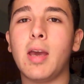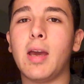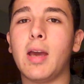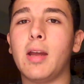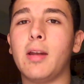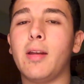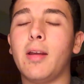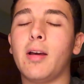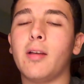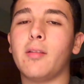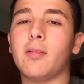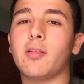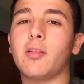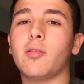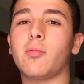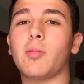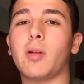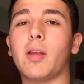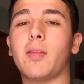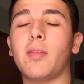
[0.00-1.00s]
and now this
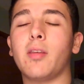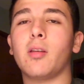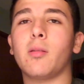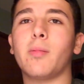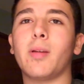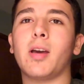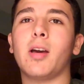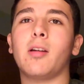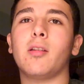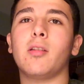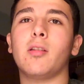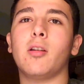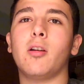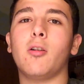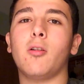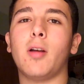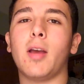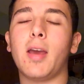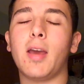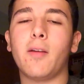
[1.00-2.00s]
is what I think about,
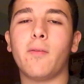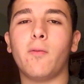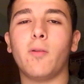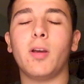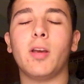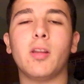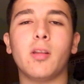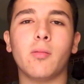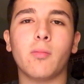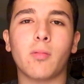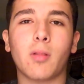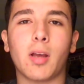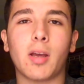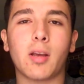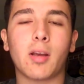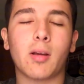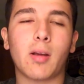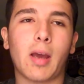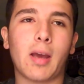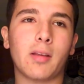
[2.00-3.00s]
halfway in,
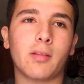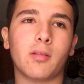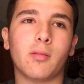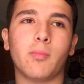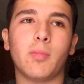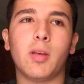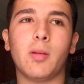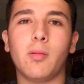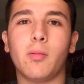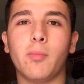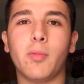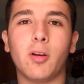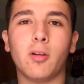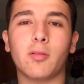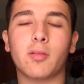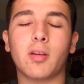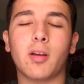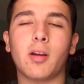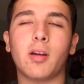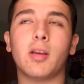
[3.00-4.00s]
as I'm in the
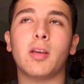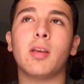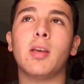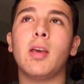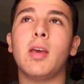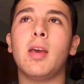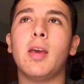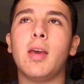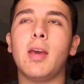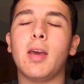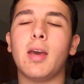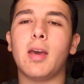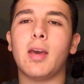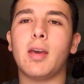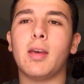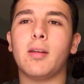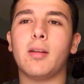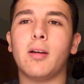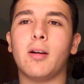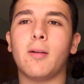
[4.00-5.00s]
military,
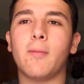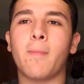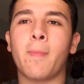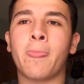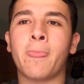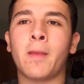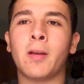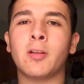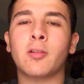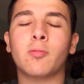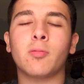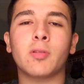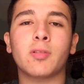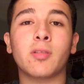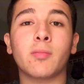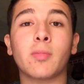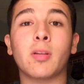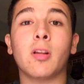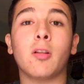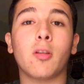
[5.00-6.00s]
and I just want
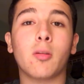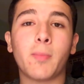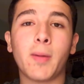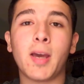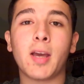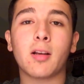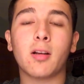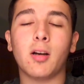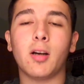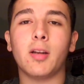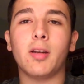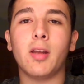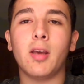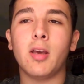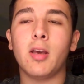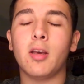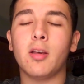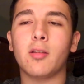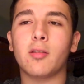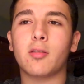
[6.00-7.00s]
something to look back on.
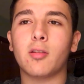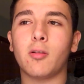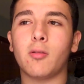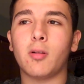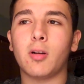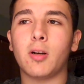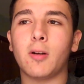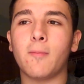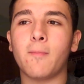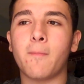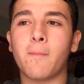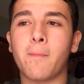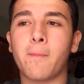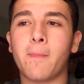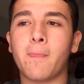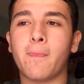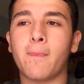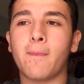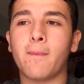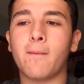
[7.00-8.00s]
So,
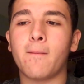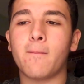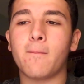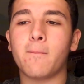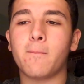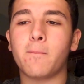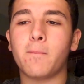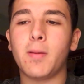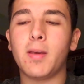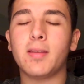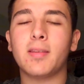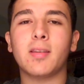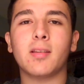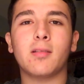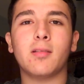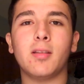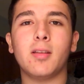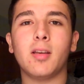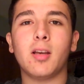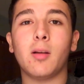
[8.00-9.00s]

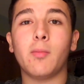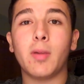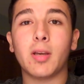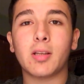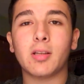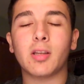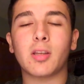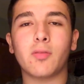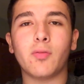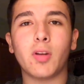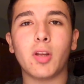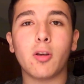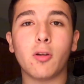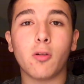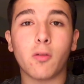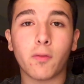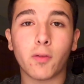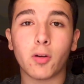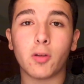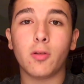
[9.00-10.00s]
basically, I'm making this
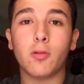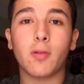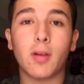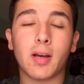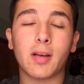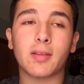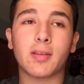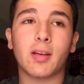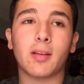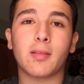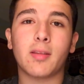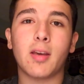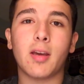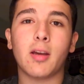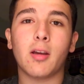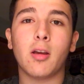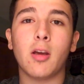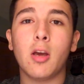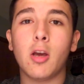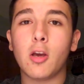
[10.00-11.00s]
video for you guys out
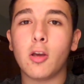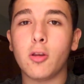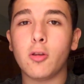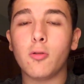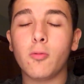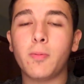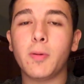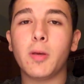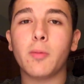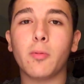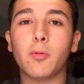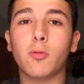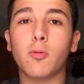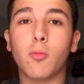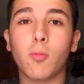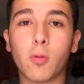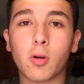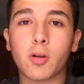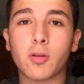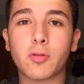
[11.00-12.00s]
there, you people who
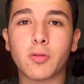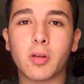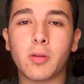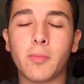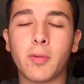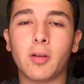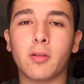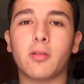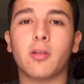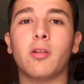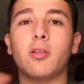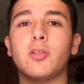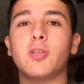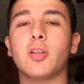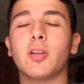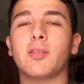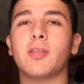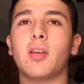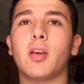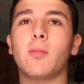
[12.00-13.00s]
want to join the military
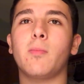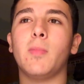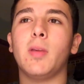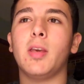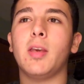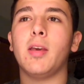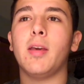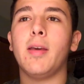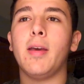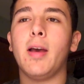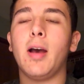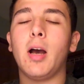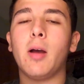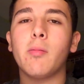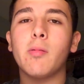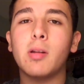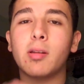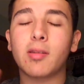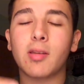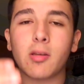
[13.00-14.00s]
just like me. I'm
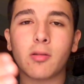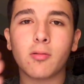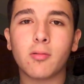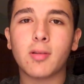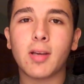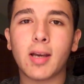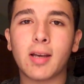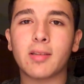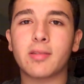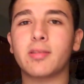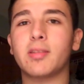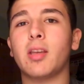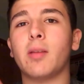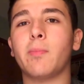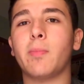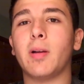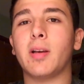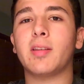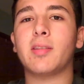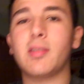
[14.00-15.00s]
going to take you guys
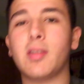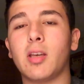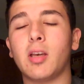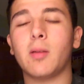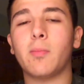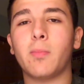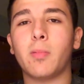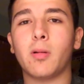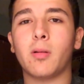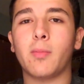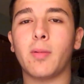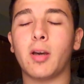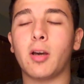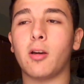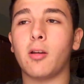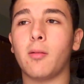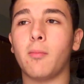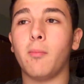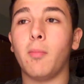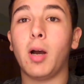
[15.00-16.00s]
step by step
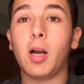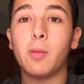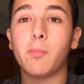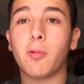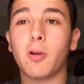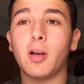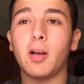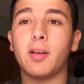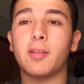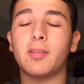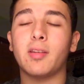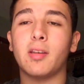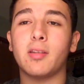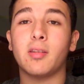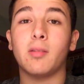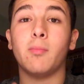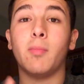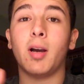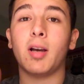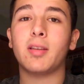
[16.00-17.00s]
about my
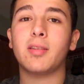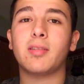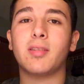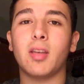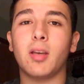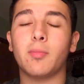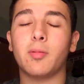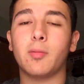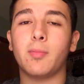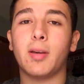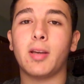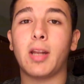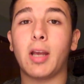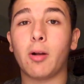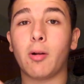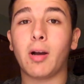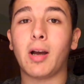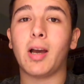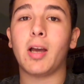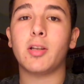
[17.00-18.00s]
process and my steps about
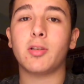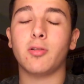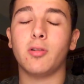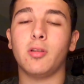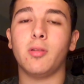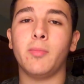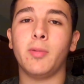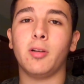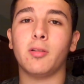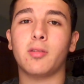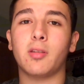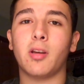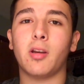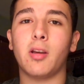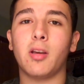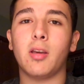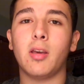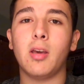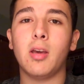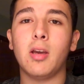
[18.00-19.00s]
how I joined the
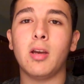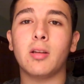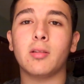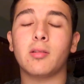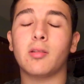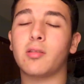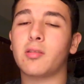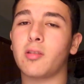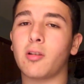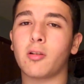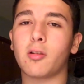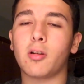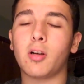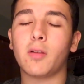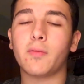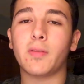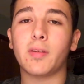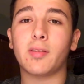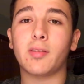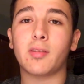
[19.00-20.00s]
military. To start
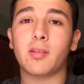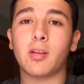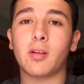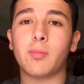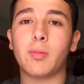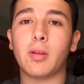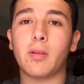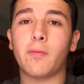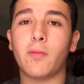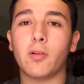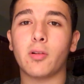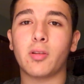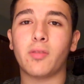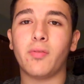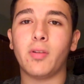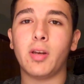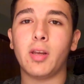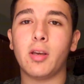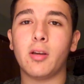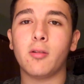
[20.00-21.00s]
off, this is going to be the
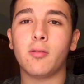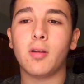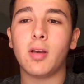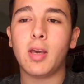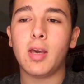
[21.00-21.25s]
first video,